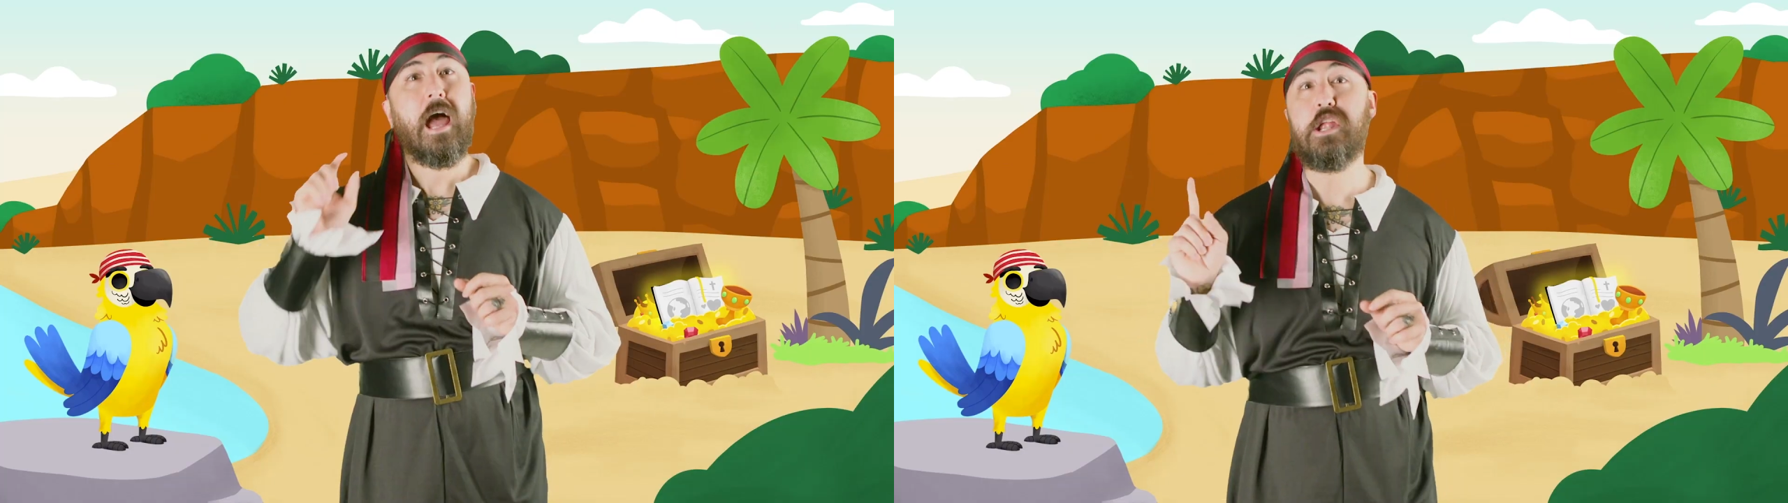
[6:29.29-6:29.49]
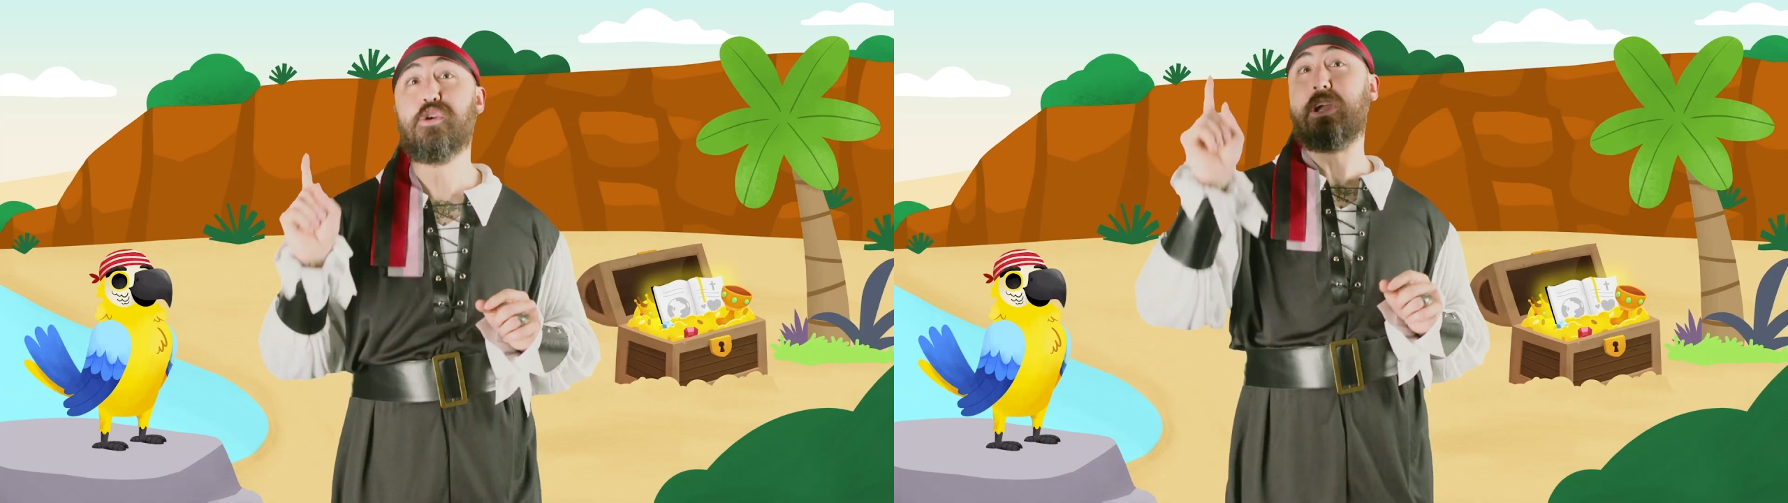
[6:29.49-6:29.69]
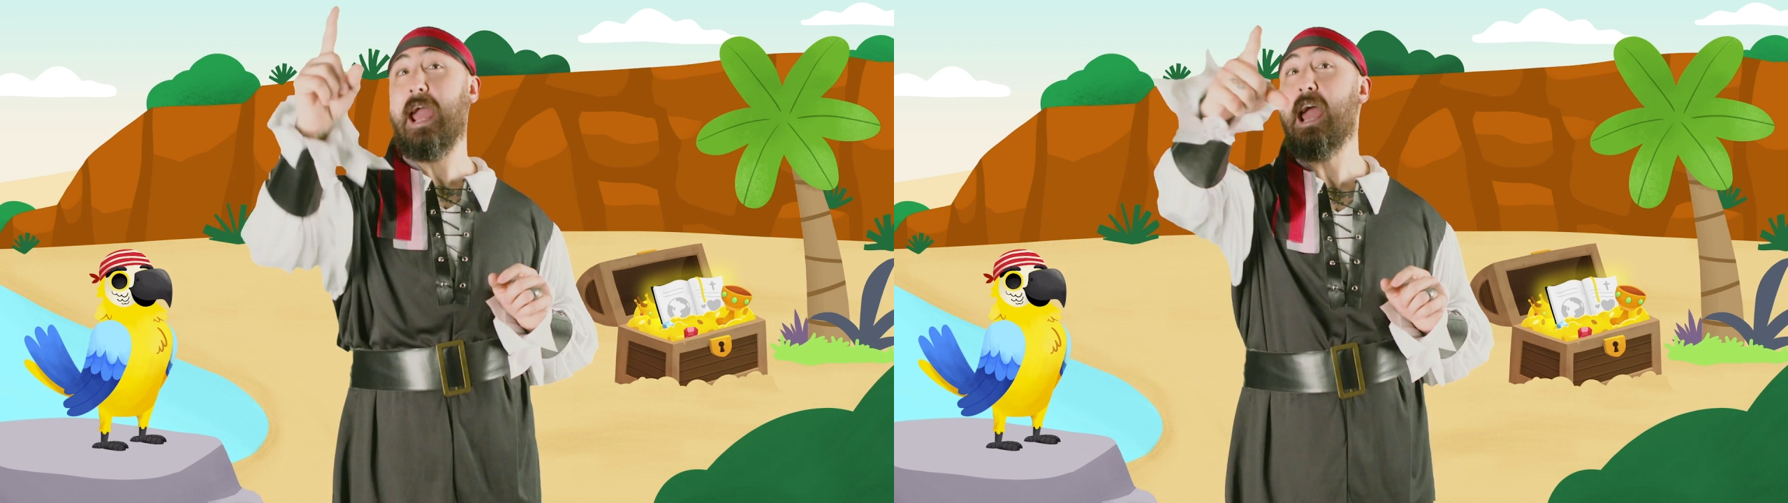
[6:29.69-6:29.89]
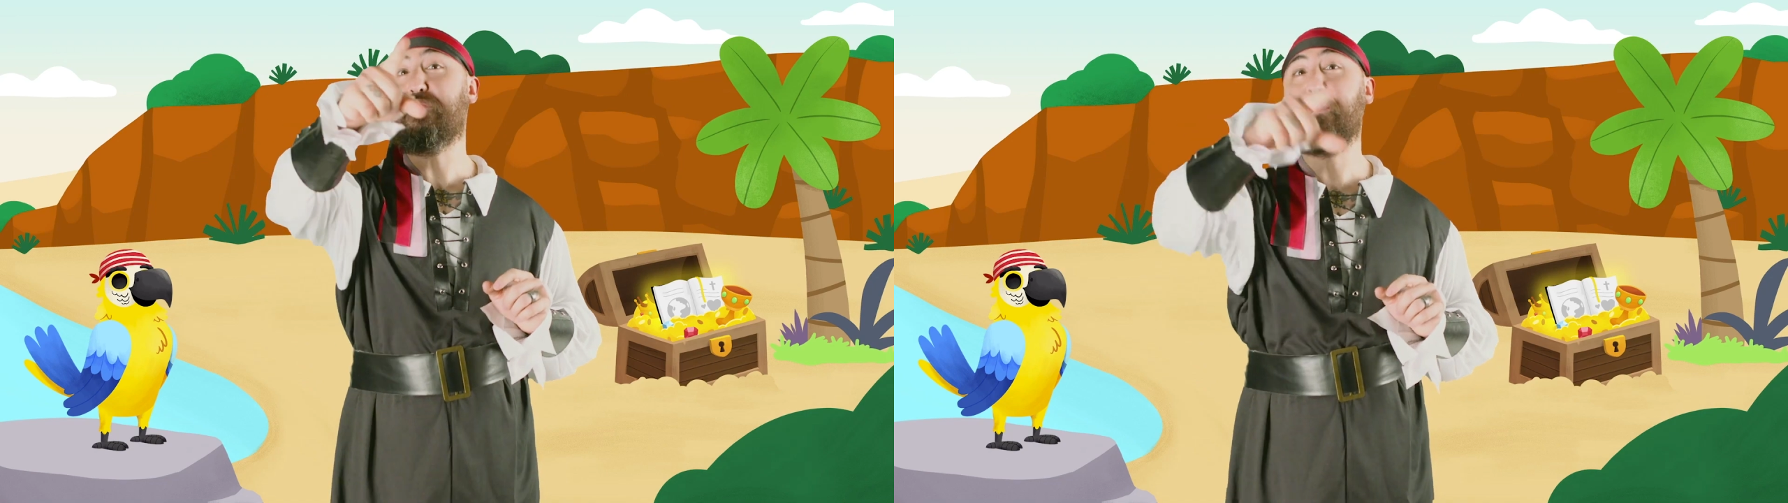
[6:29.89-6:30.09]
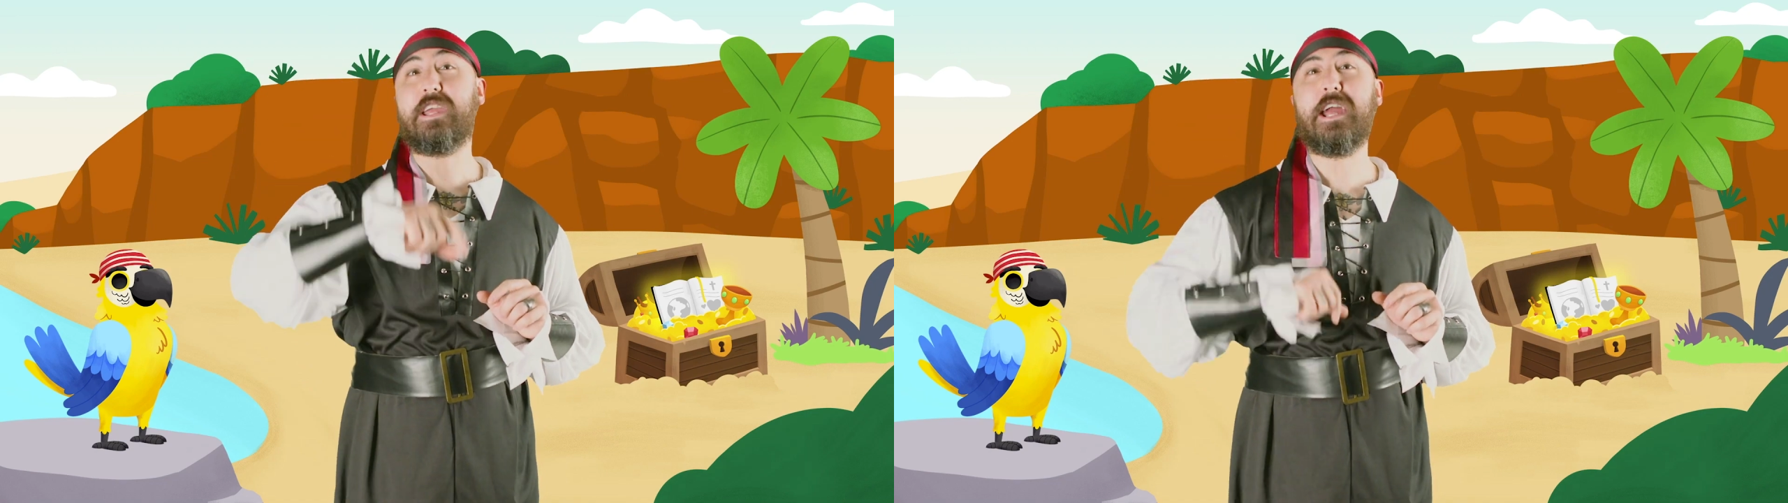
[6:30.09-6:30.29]
And you can't
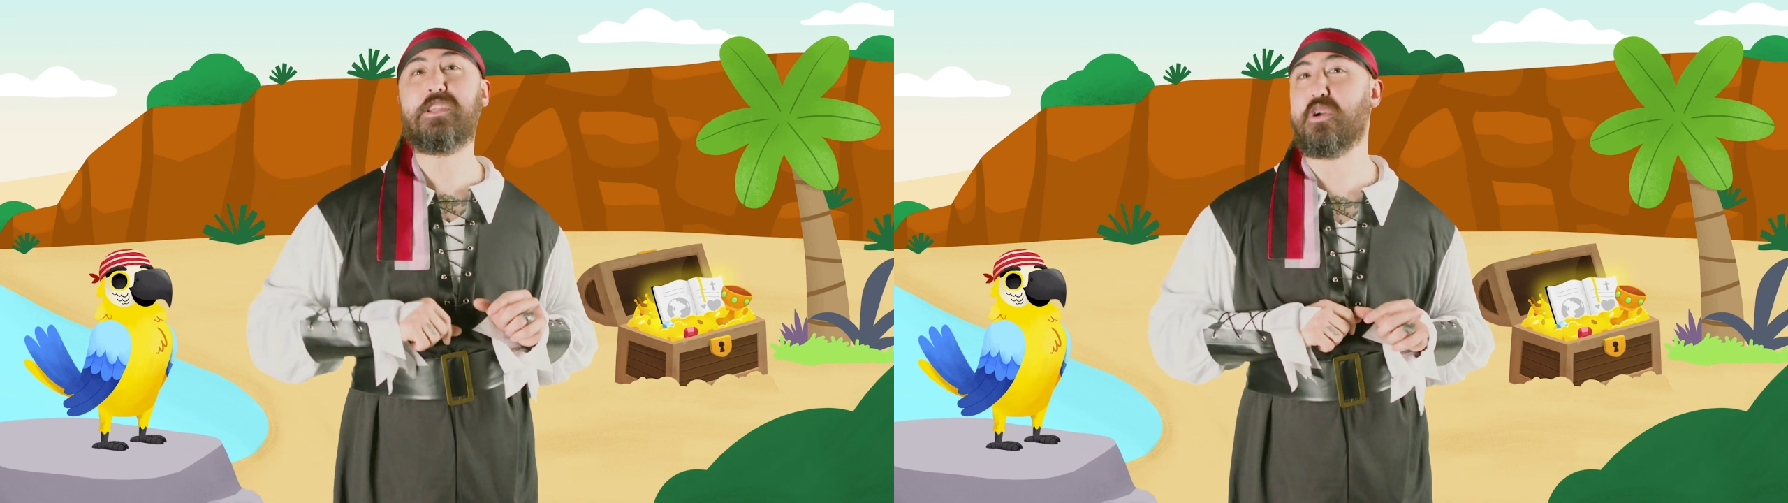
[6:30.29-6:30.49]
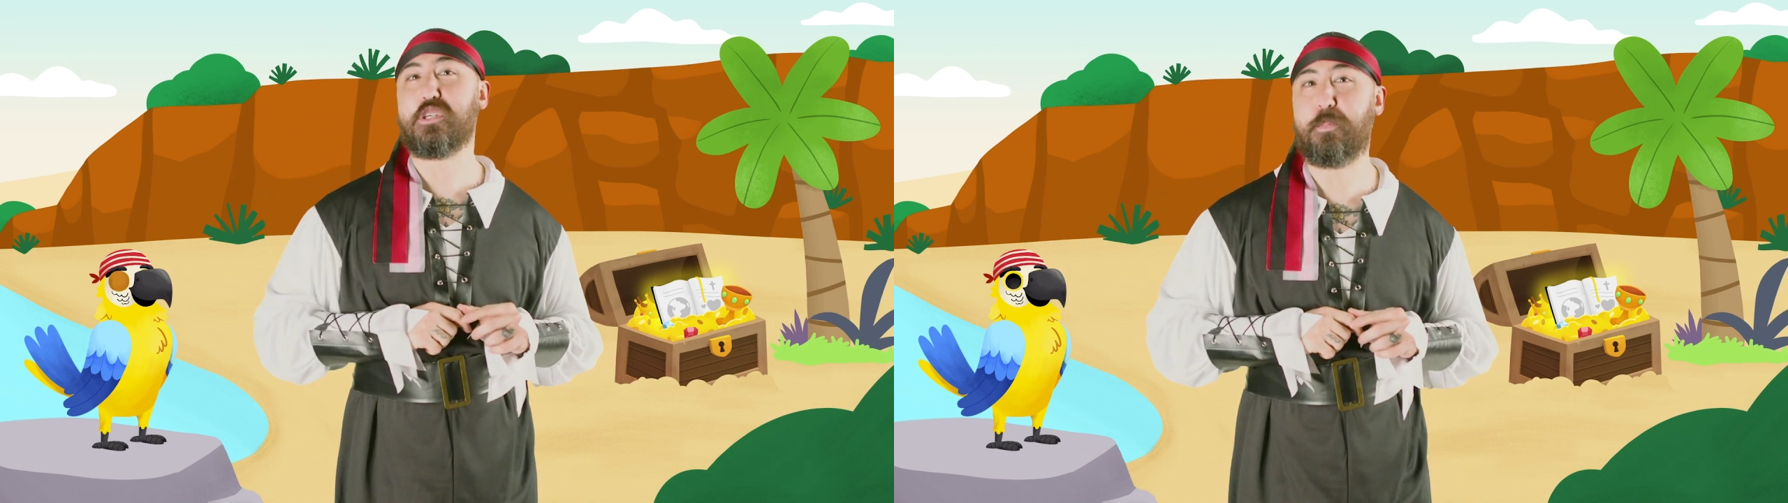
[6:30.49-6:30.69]
forget your